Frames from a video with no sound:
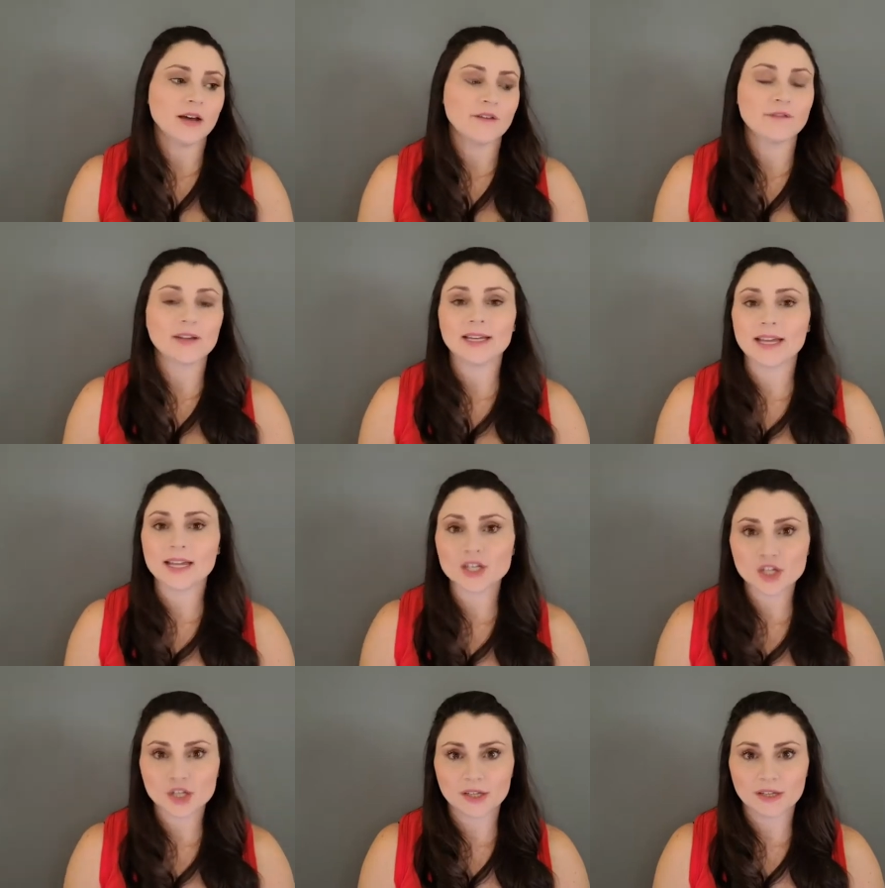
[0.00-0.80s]

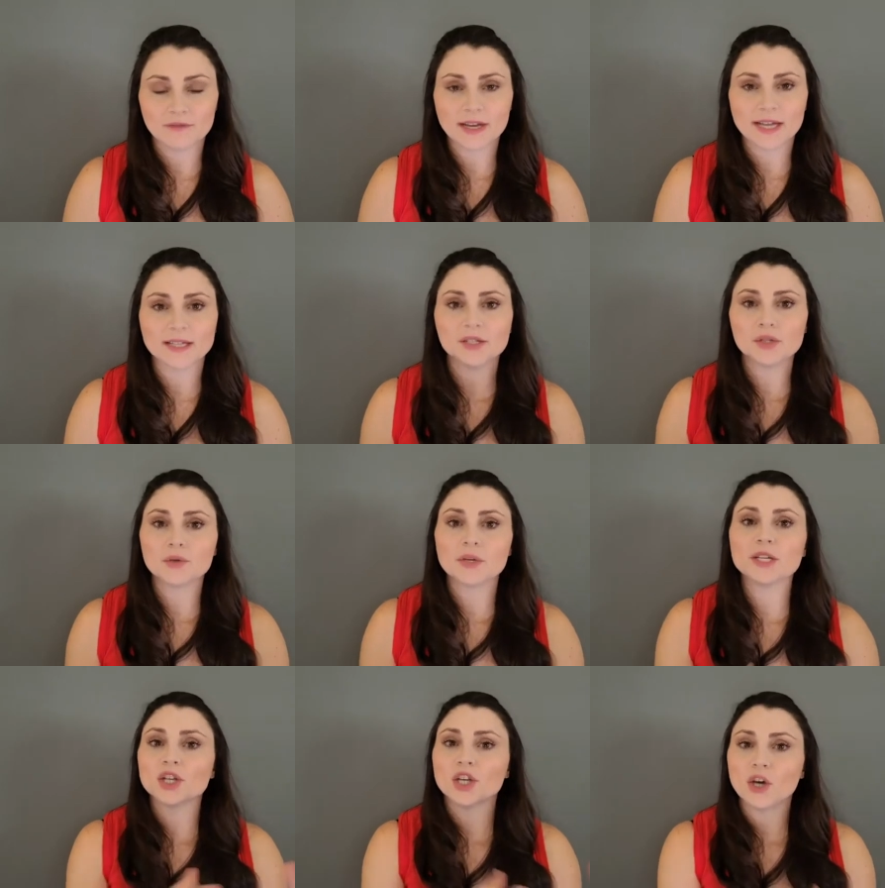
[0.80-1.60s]
financial advice, you
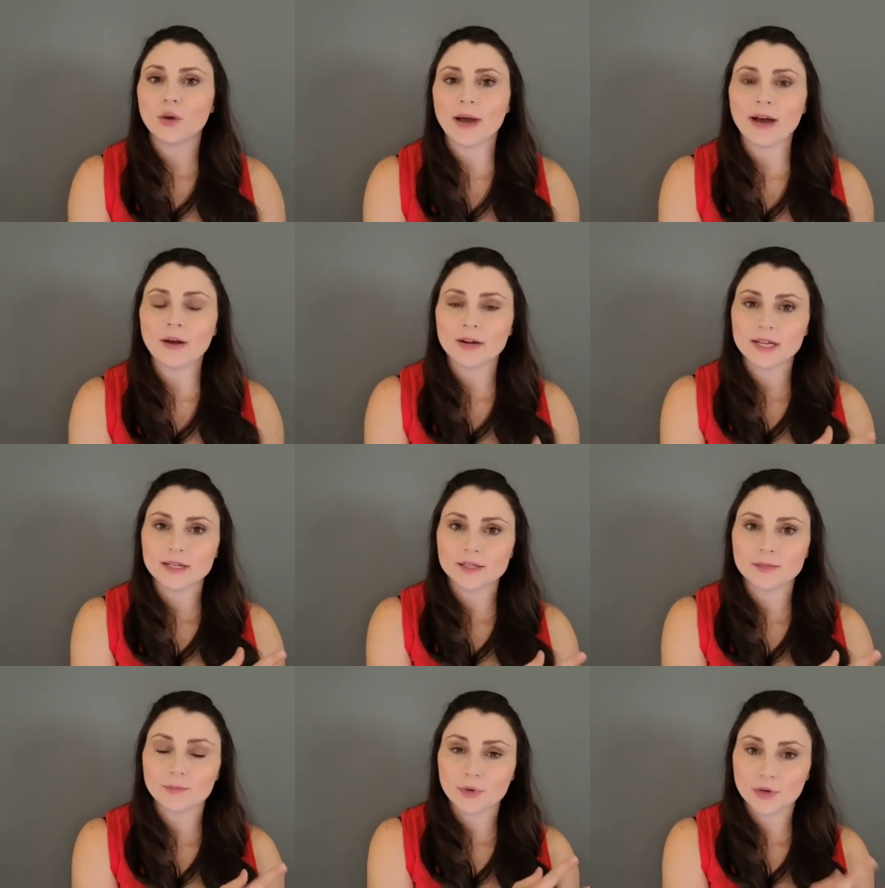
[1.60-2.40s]
need to go out
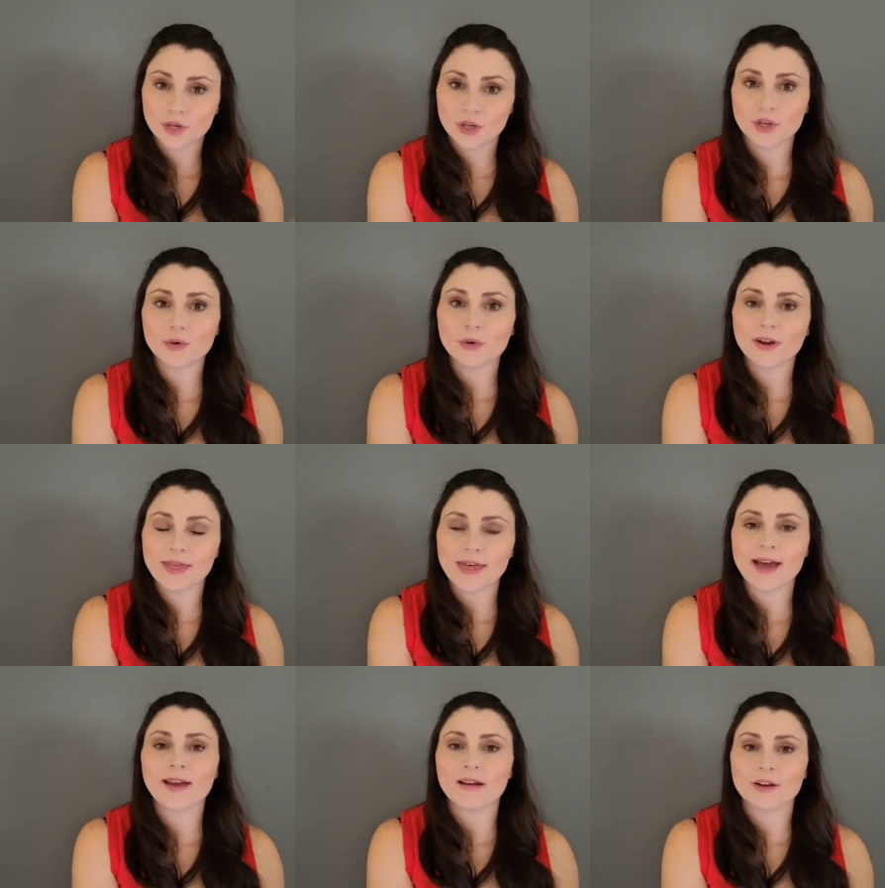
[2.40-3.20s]
and procure
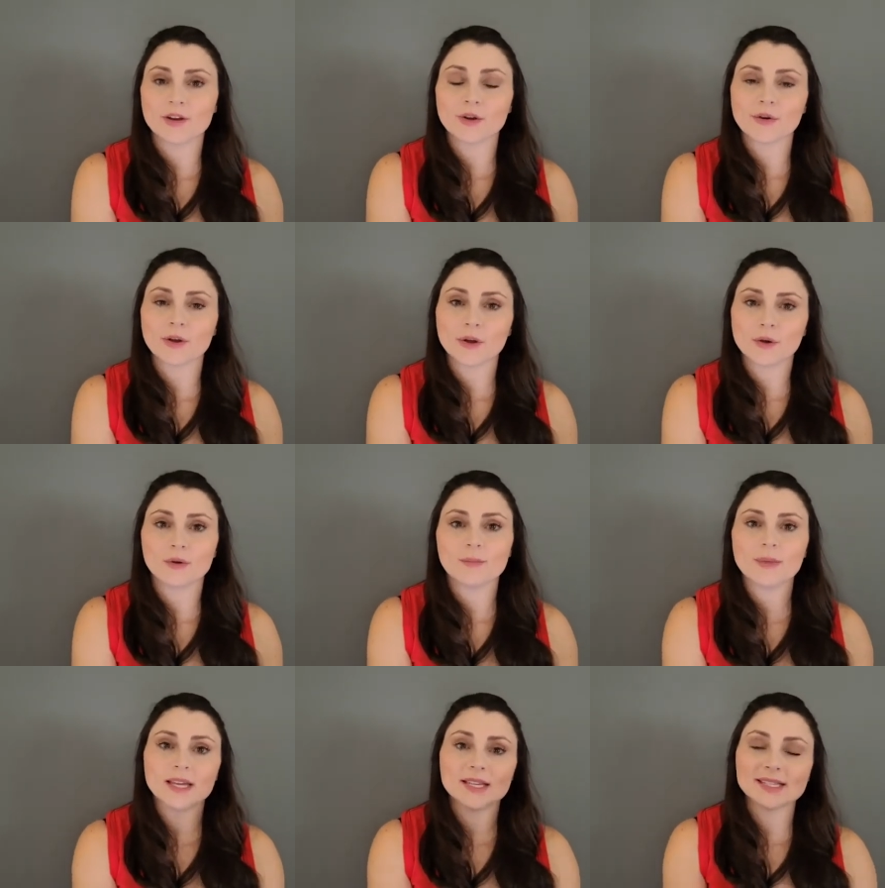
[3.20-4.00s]
that on your
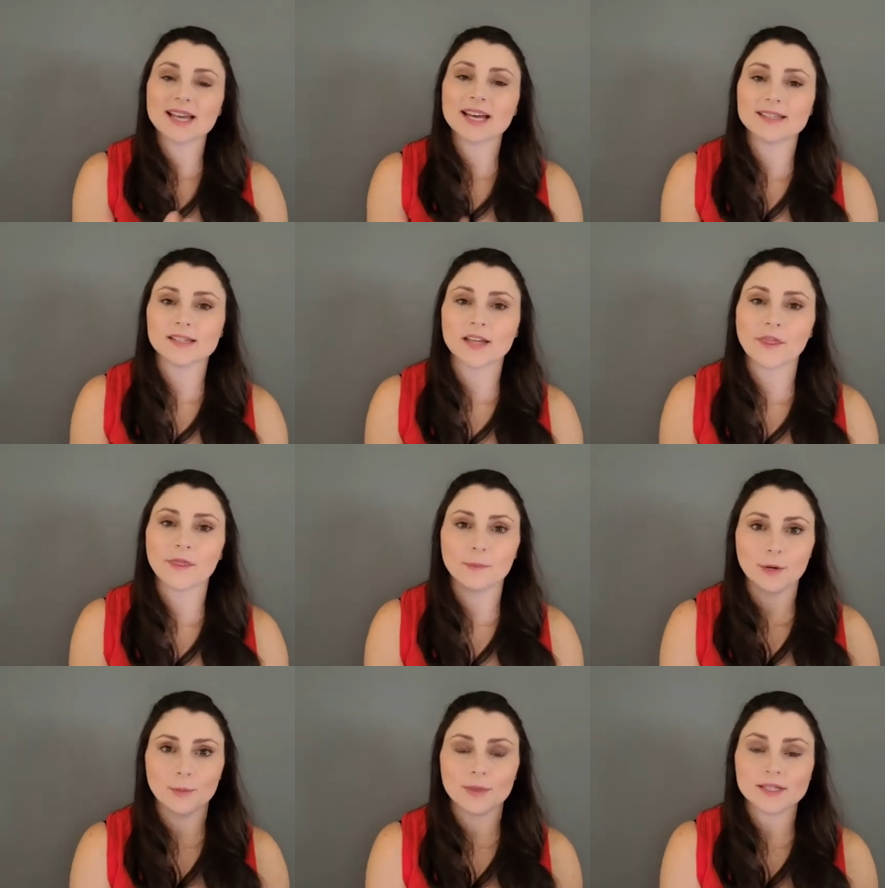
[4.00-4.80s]
own because that's not the
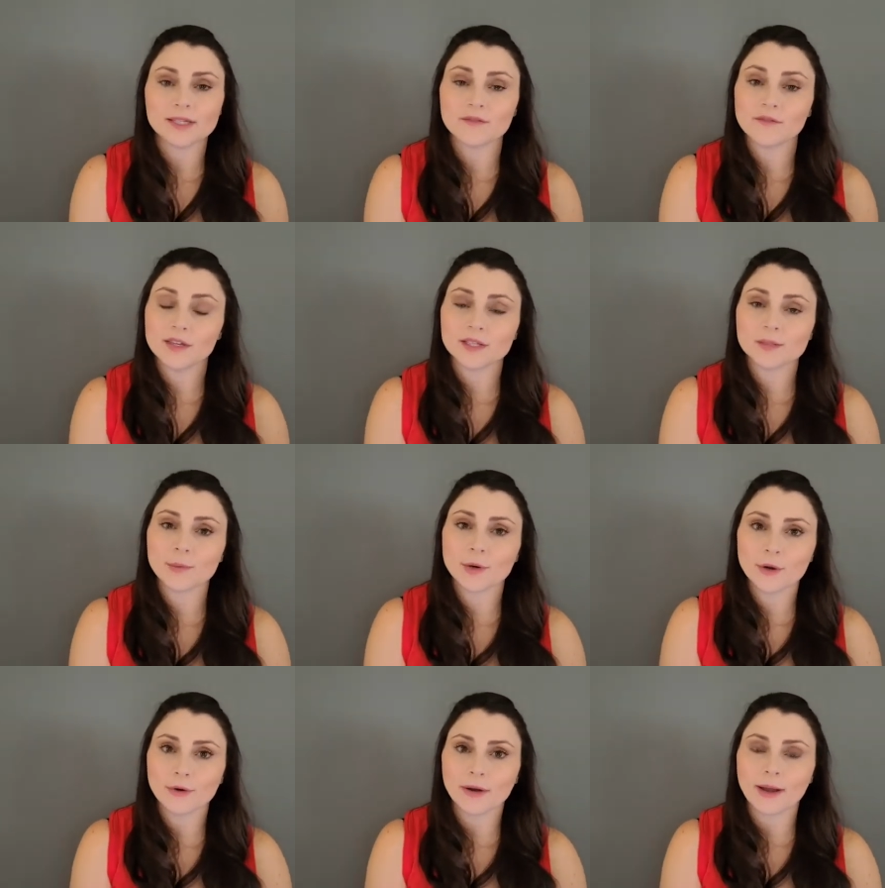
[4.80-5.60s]
purpose of this
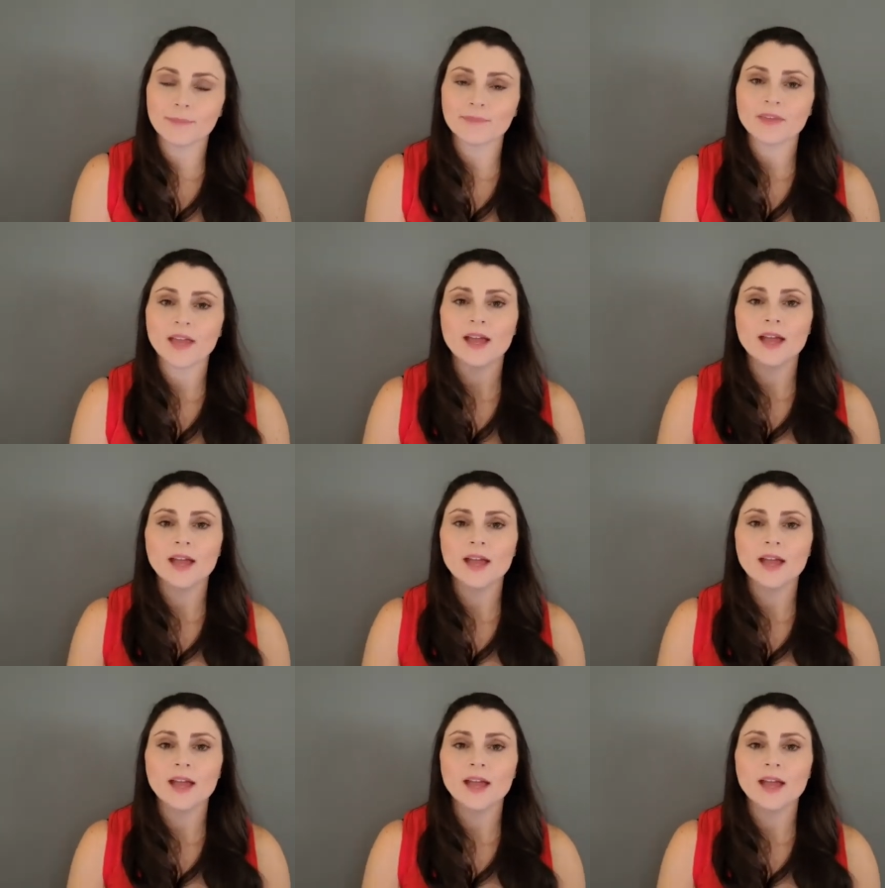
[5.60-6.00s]
program.